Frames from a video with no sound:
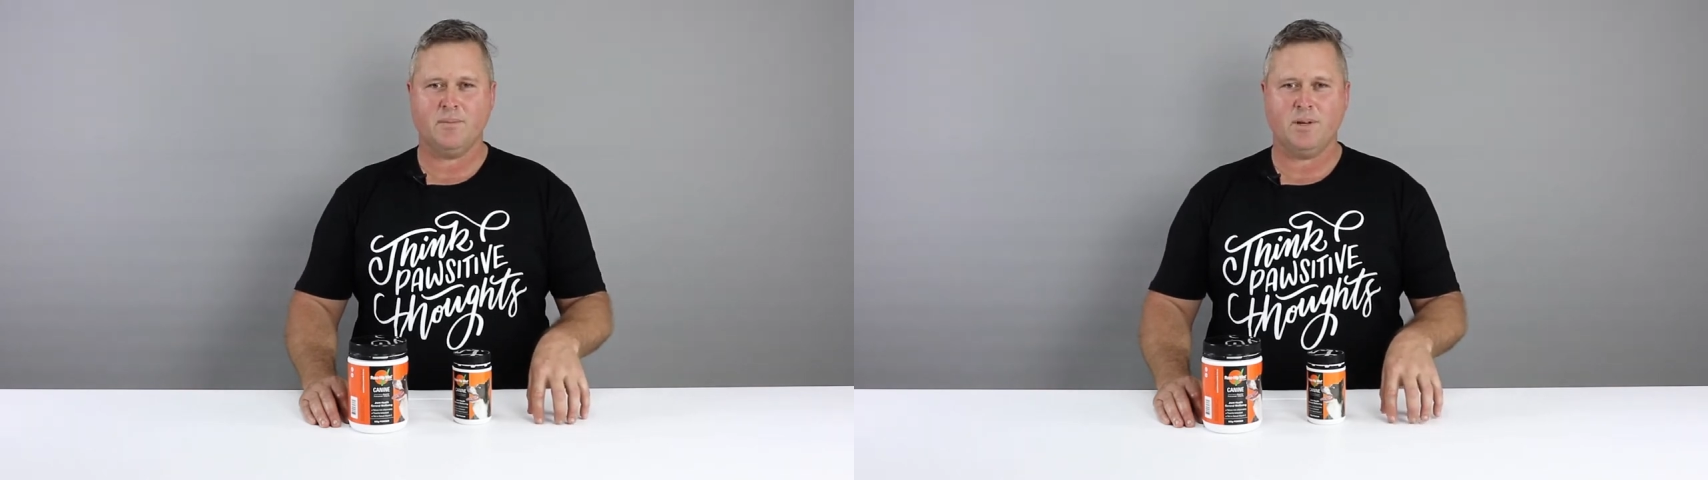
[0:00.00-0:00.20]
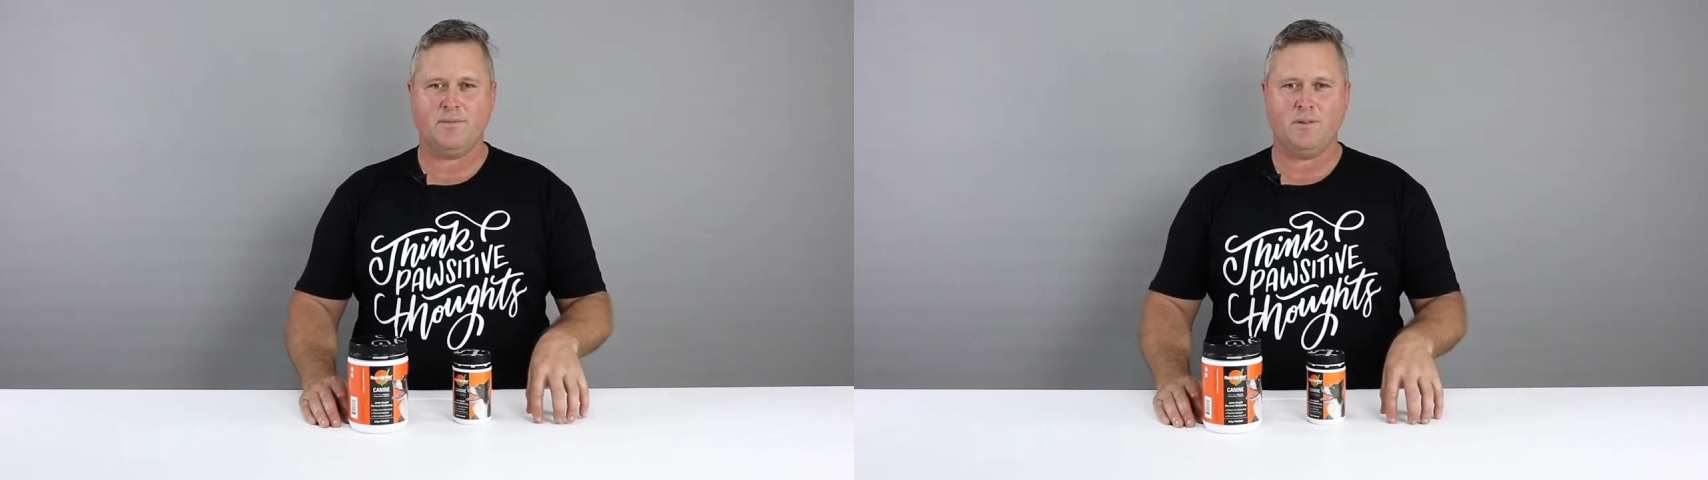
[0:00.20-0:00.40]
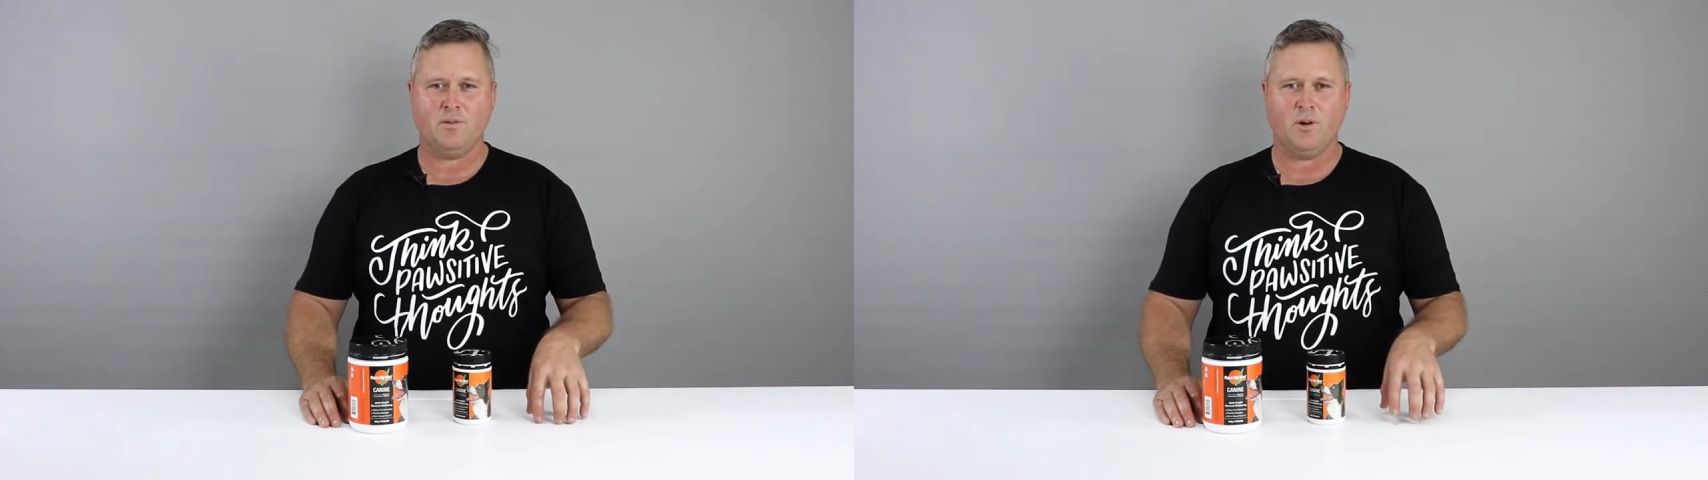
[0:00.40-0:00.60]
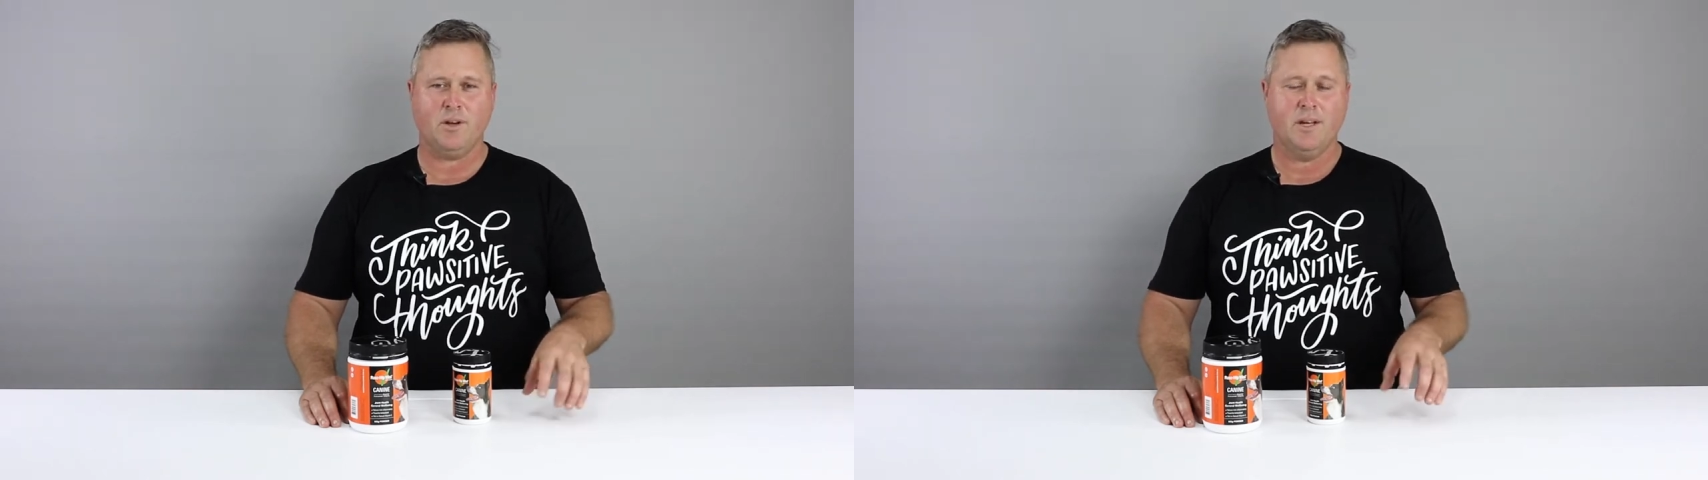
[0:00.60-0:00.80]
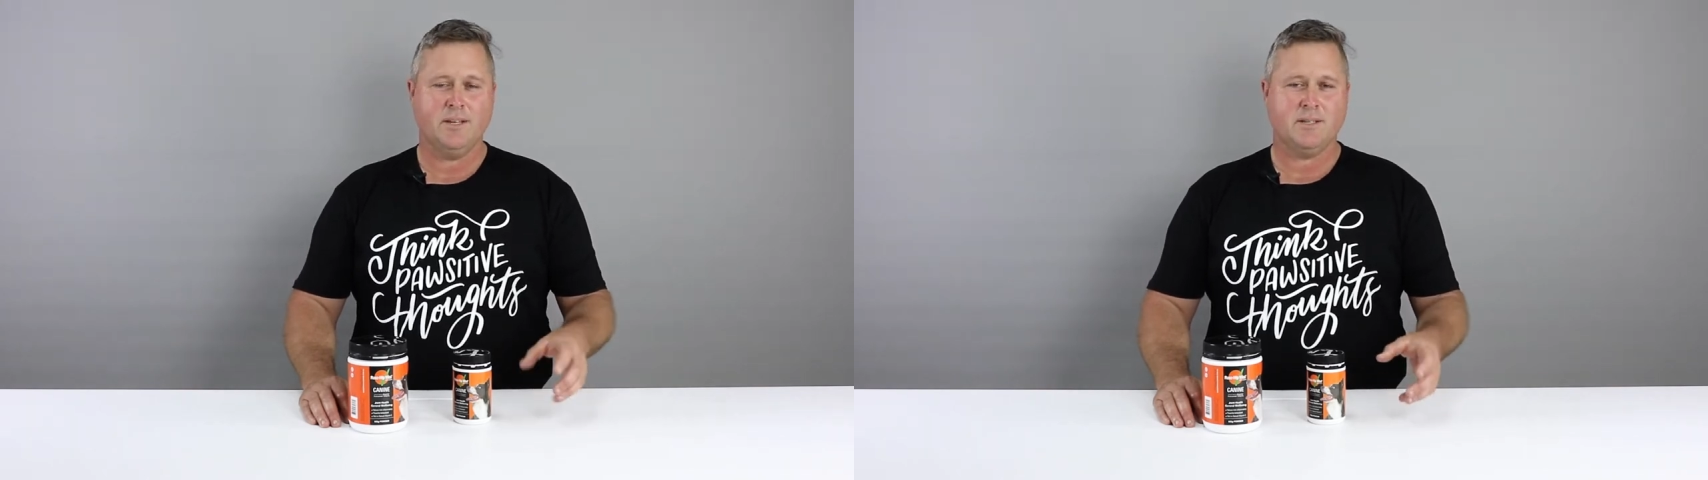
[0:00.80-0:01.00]
but if you've got
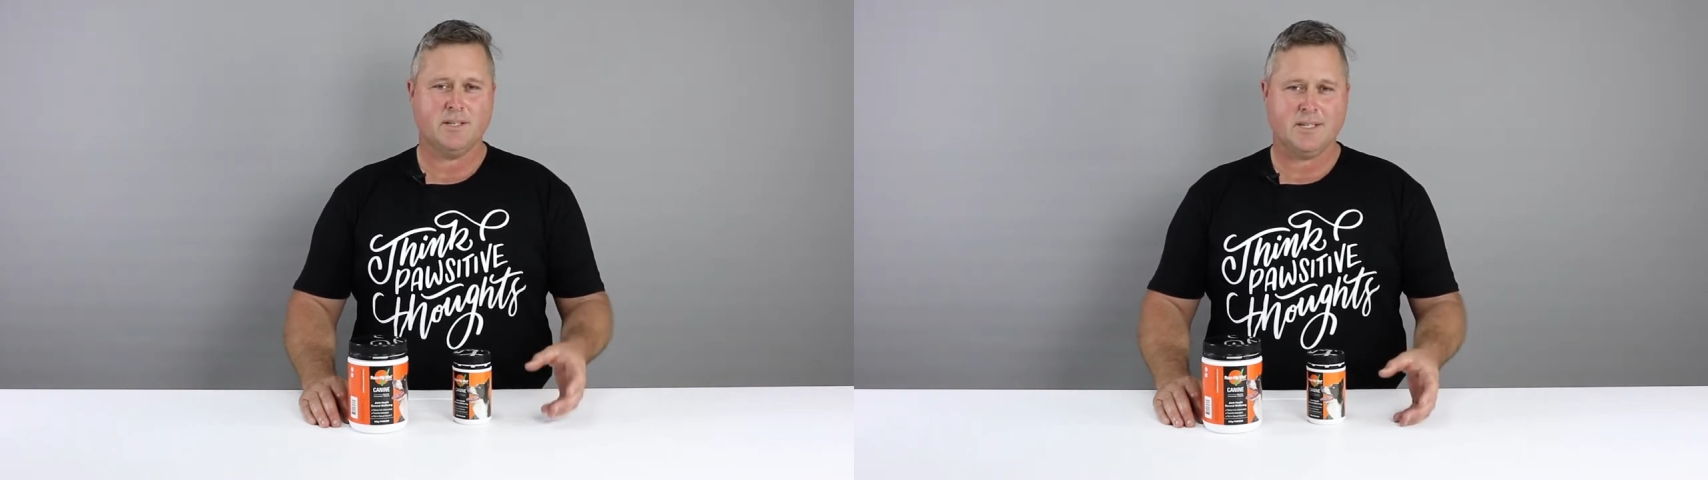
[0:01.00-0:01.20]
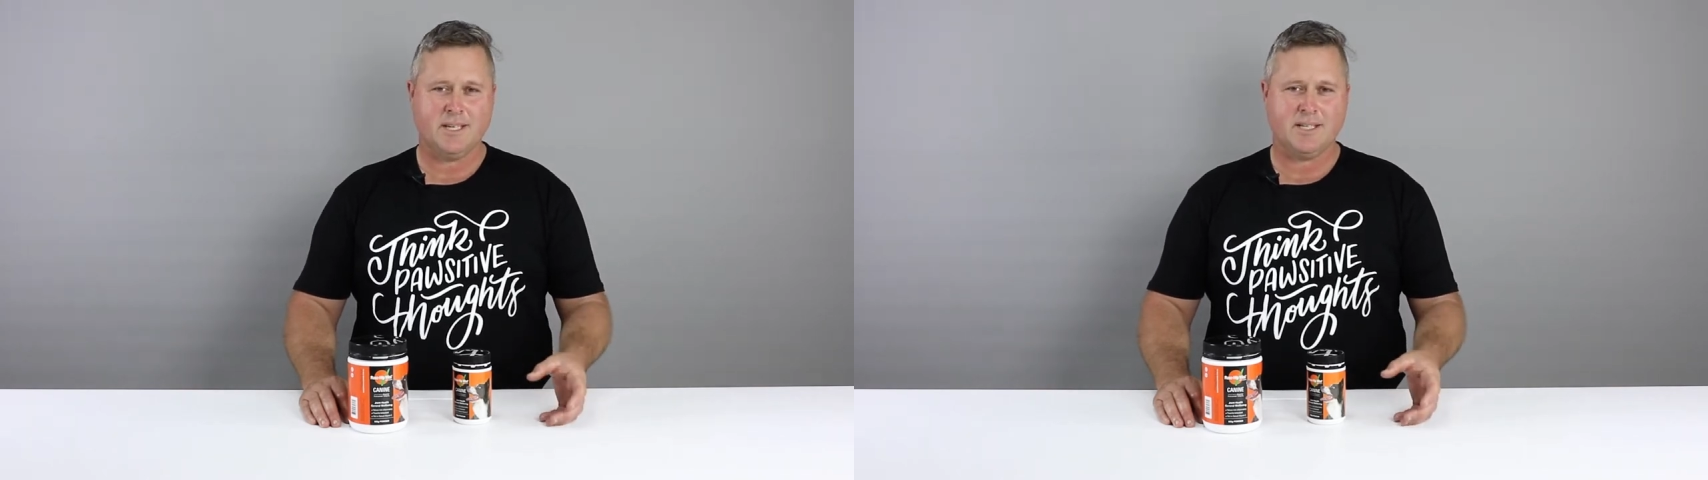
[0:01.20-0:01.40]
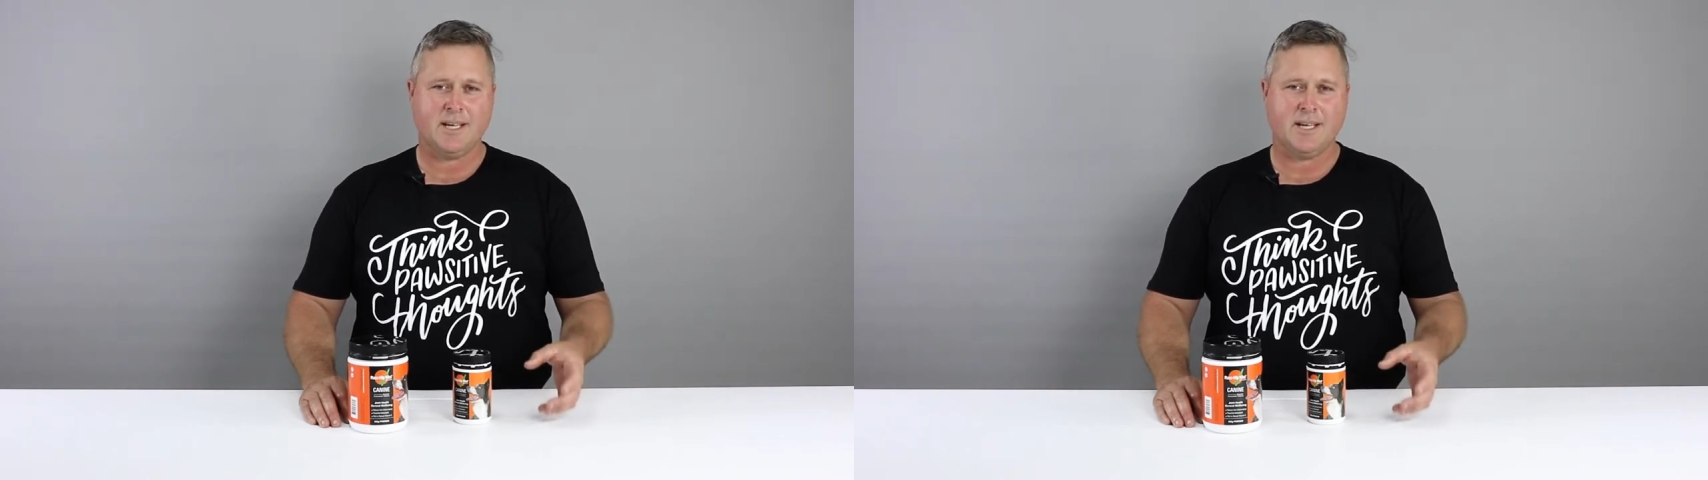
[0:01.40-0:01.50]
diseased